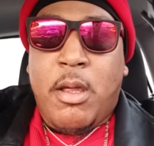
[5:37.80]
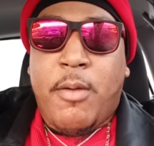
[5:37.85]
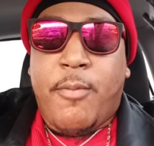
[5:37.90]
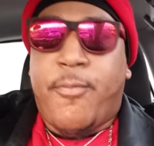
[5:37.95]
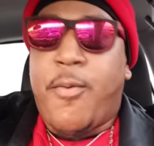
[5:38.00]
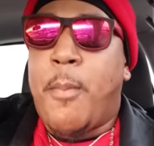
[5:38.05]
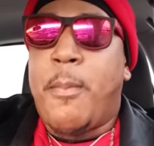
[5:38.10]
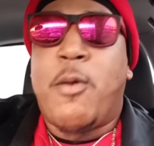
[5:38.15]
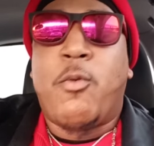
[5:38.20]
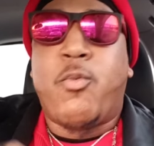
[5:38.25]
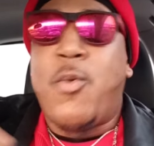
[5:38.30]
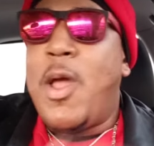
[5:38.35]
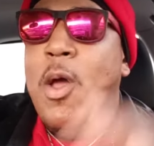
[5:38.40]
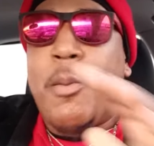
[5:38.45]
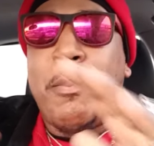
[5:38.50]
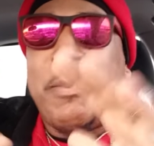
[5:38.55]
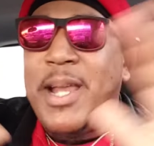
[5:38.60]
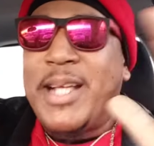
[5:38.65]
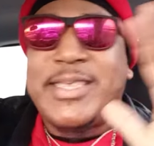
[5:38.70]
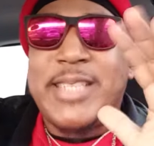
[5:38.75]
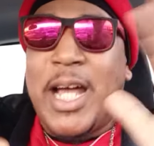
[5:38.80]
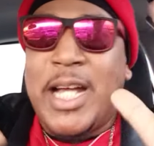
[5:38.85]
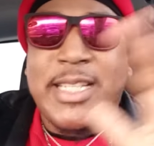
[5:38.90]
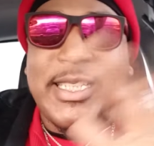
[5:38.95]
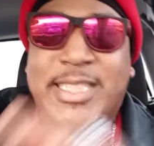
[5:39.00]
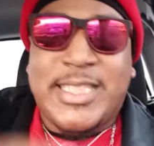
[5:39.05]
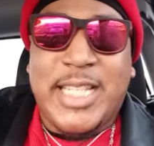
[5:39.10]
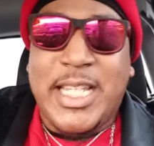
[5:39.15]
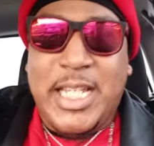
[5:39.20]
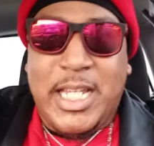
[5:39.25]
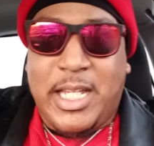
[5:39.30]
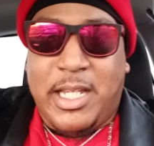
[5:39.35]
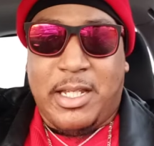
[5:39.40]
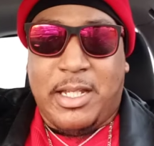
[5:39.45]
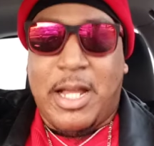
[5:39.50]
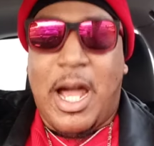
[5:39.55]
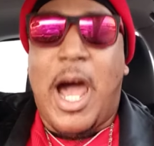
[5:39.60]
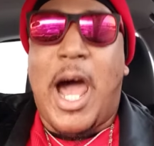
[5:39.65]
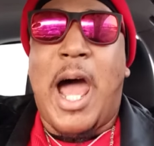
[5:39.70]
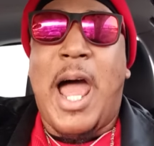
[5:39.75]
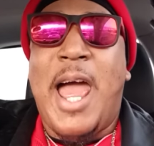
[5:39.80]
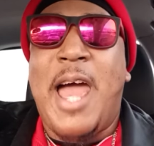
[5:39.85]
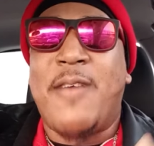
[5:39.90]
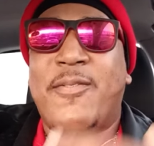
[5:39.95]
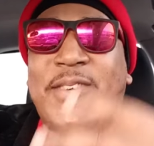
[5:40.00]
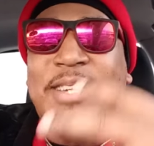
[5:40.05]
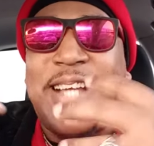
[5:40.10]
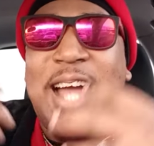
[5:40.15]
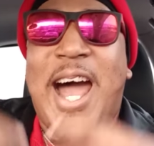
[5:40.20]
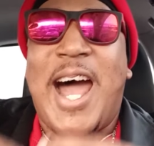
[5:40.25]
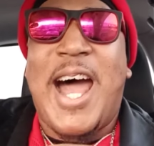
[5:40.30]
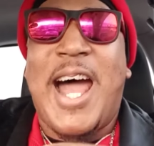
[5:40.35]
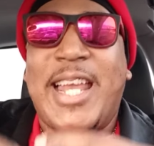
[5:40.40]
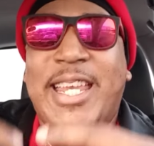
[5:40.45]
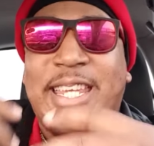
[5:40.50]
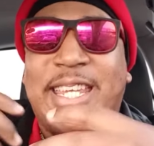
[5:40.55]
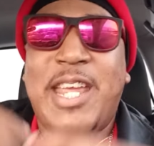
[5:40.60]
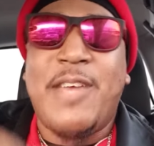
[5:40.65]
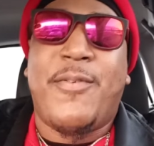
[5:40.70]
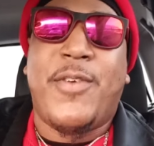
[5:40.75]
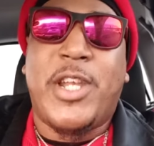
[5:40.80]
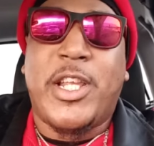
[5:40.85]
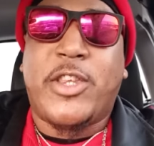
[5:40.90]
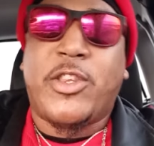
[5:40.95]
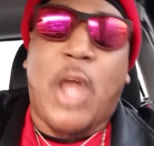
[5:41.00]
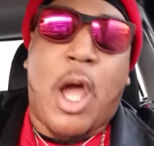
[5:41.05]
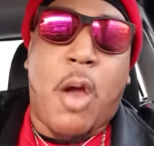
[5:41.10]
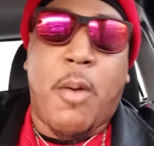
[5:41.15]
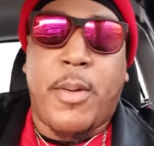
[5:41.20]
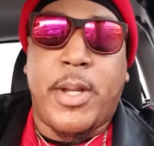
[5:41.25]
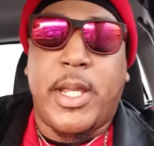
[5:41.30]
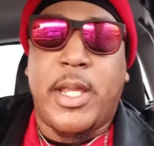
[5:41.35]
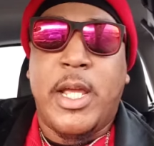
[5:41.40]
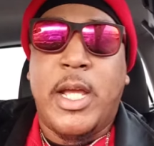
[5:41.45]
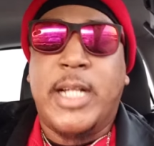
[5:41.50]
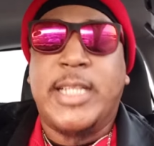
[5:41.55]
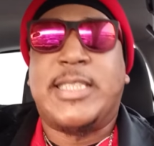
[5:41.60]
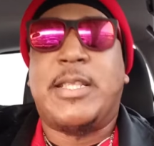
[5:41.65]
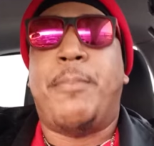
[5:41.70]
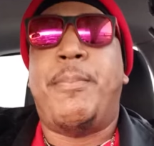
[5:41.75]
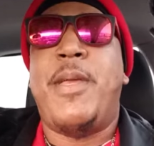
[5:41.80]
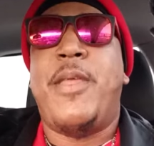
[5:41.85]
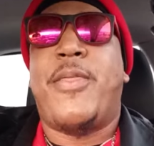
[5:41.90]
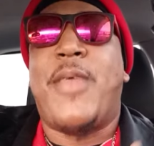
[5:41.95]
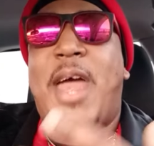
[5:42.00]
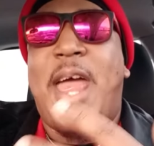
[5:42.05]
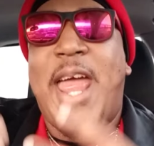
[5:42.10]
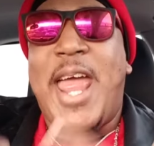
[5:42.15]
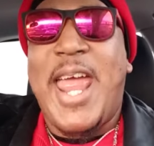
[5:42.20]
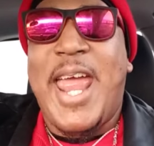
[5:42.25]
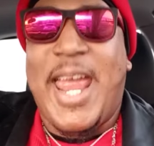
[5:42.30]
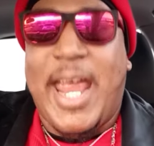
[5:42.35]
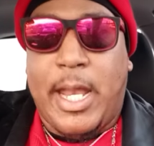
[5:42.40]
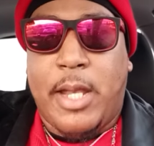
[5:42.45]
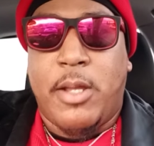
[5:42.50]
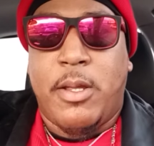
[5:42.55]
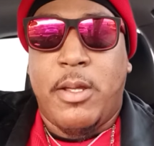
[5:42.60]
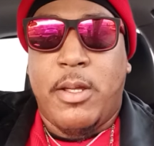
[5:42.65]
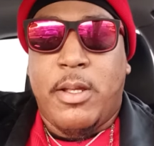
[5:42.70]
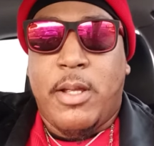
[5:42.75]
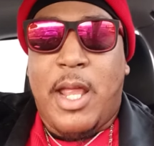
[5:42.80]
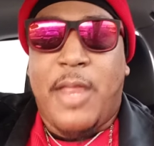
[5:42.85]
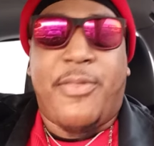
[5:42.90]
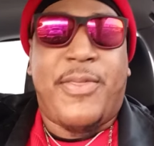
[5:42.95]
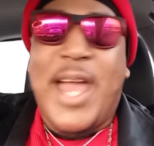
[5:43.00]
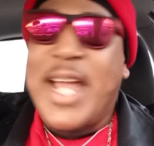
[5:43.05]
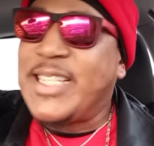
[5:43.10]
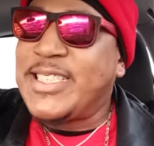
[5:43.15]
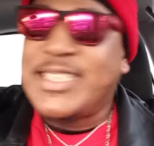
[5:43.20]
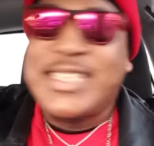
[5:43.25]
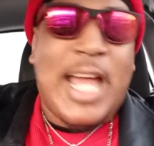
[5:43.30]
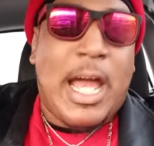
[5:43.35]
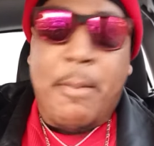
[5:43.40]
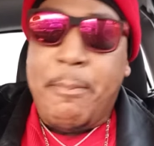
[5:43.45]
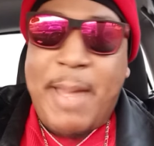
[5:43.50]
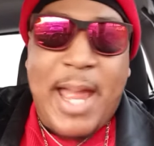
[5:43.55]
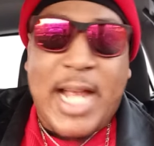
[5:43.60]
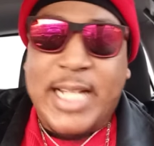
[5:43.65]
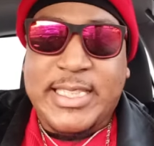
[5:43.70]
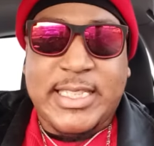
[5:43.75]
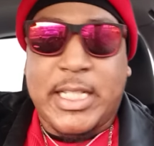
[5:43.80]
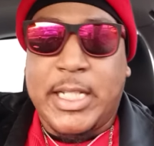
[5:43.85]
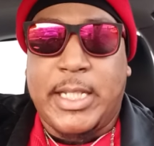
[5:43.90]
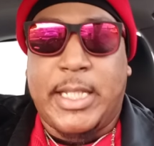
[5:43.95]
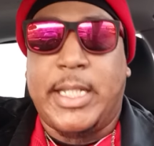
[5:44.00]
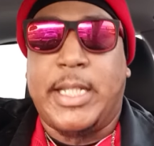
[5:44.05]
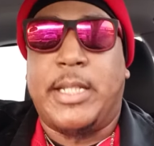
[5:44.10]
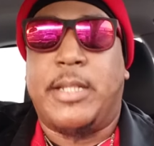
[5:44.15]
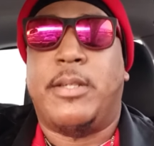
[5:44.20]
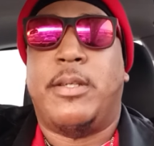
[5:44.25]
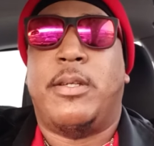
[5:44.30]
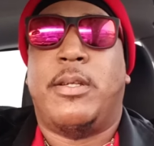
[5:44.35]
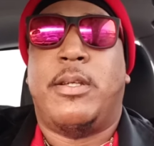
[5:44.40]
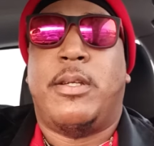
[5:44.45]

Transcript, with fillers: from a realm that's unseen. God, I have God given authority to be the head. That's not masculine.